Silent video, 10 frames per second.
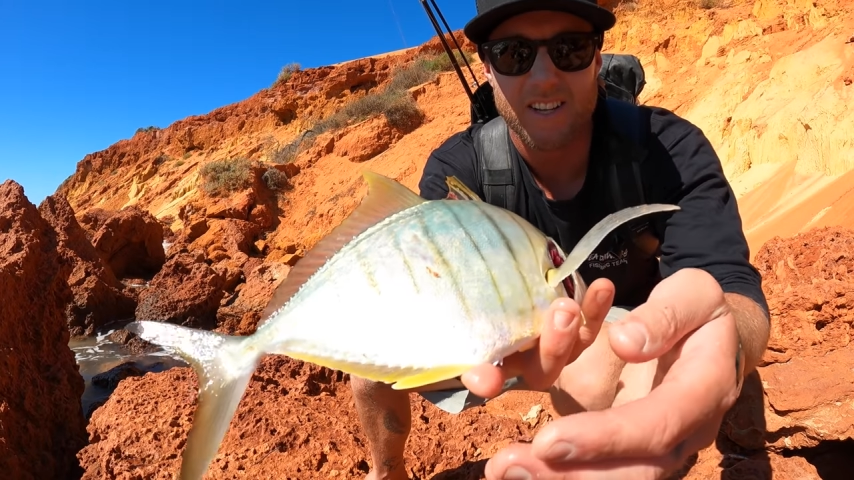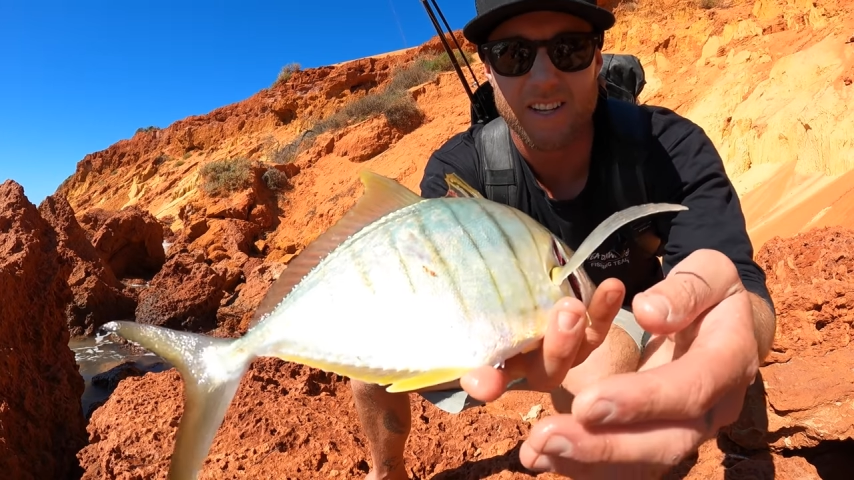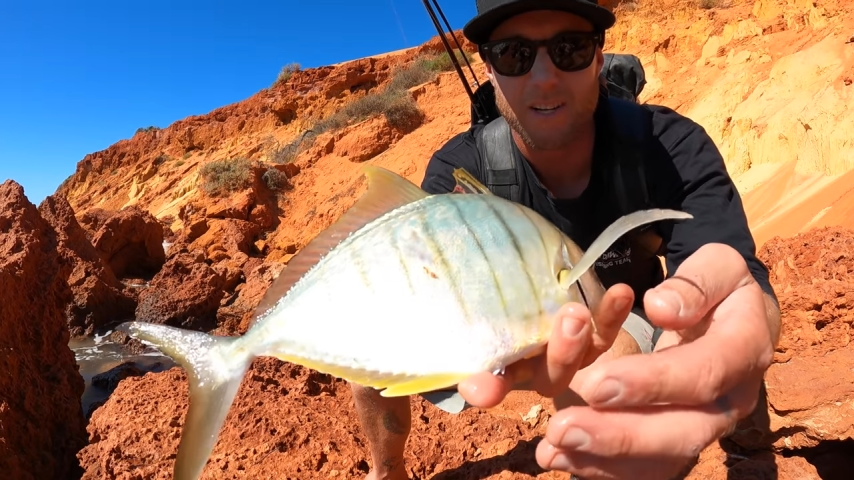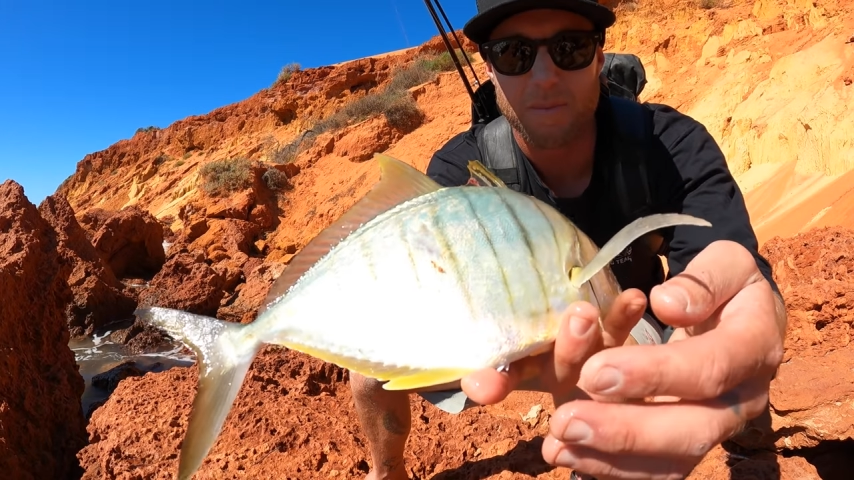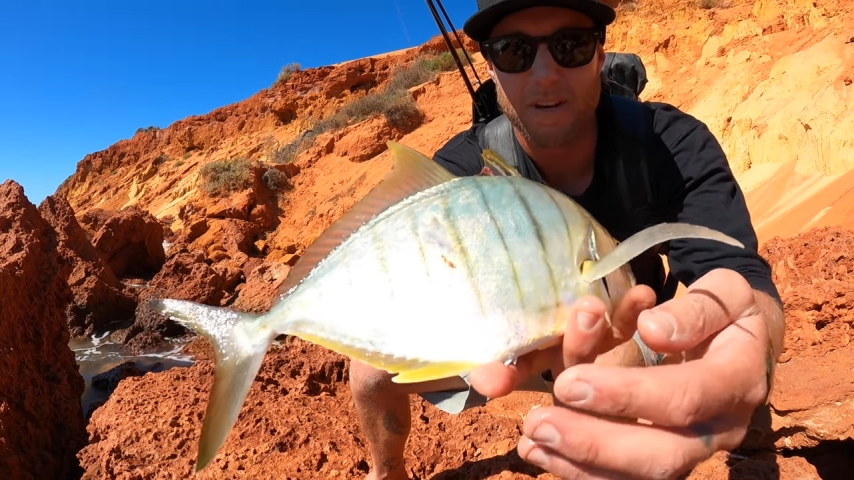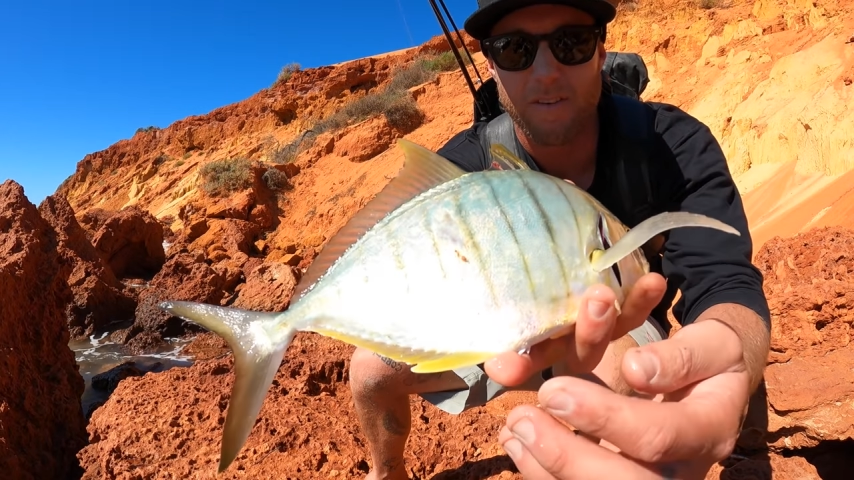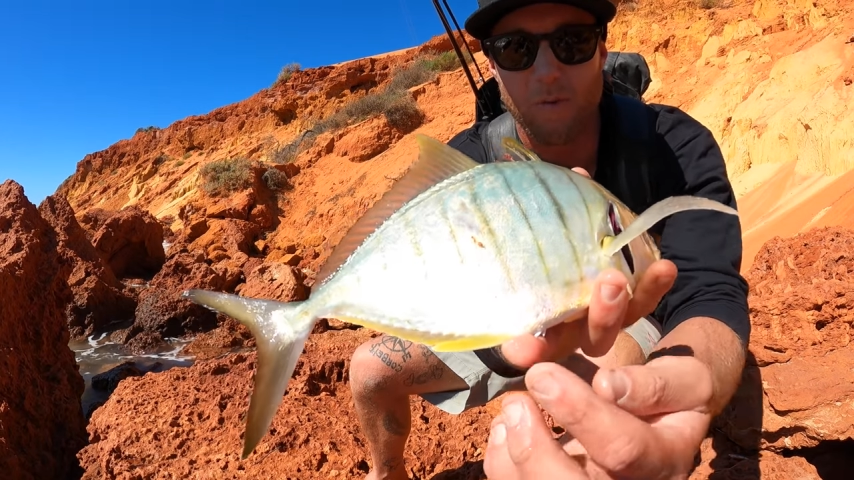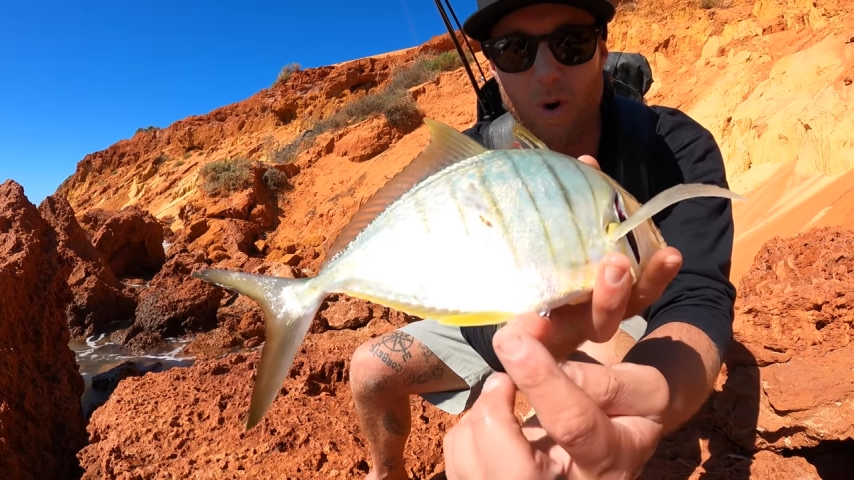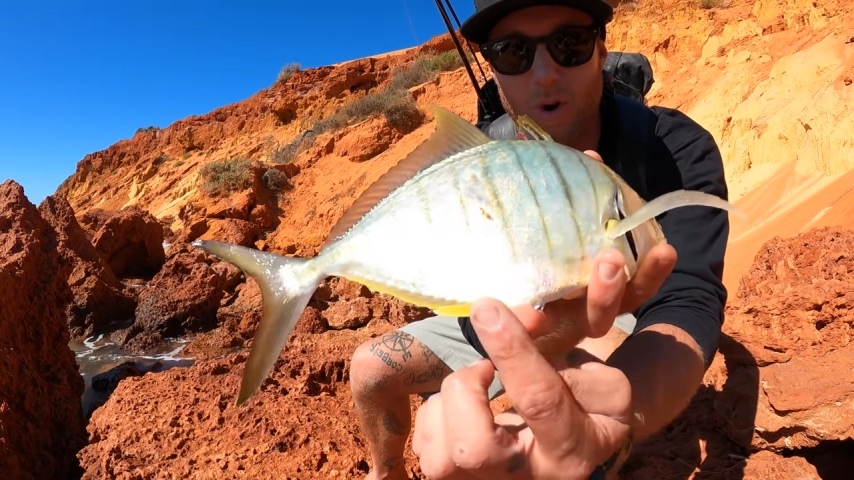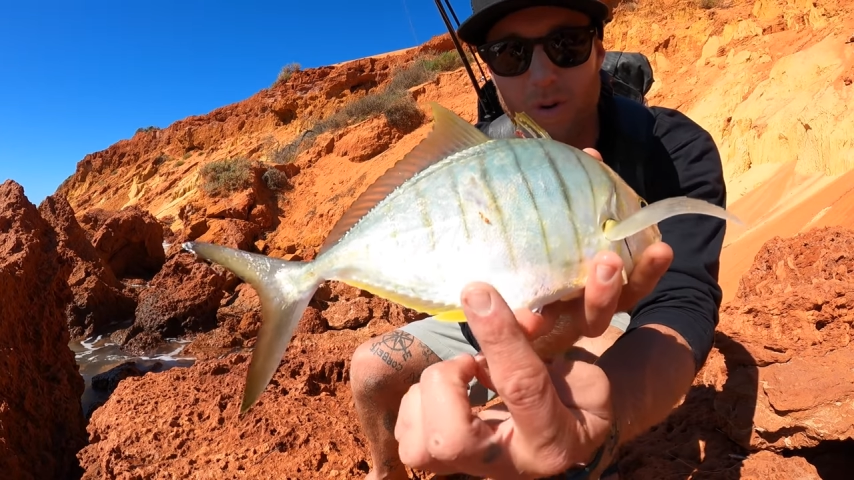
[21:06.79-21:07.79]
got a little bit of a
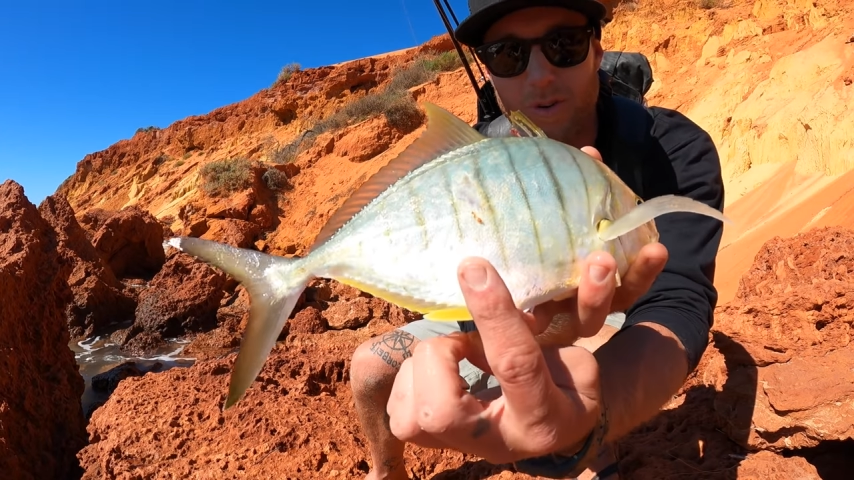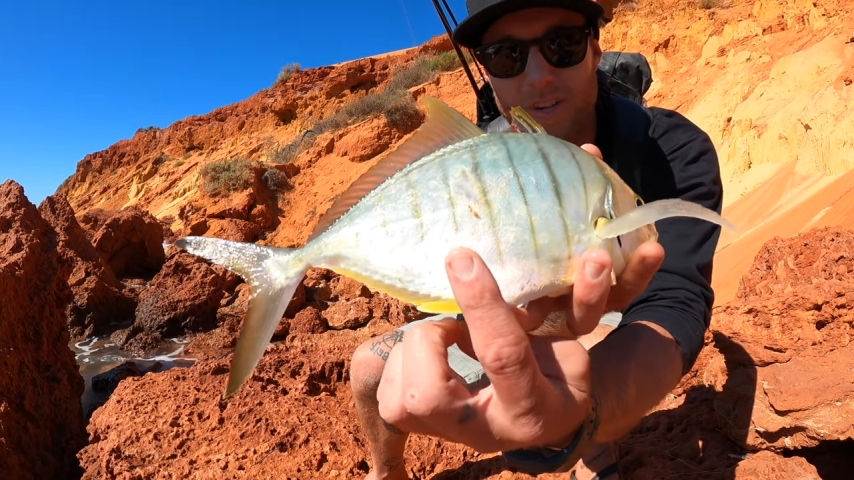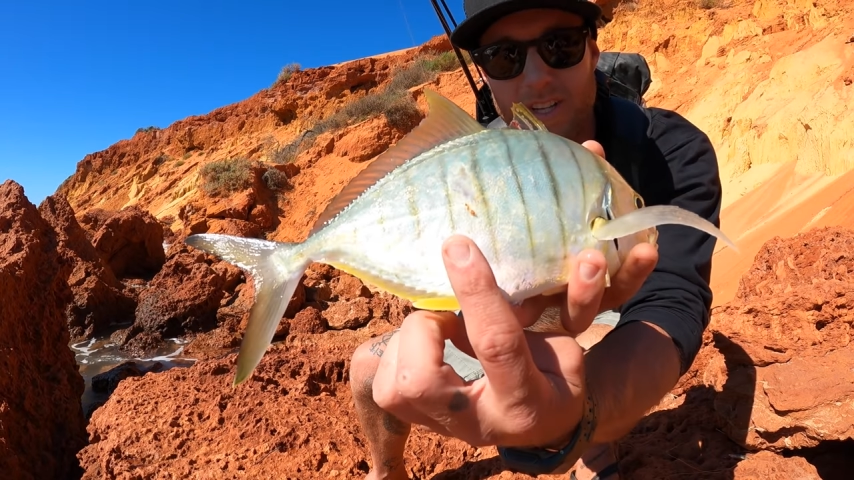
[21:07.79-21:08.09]
wound.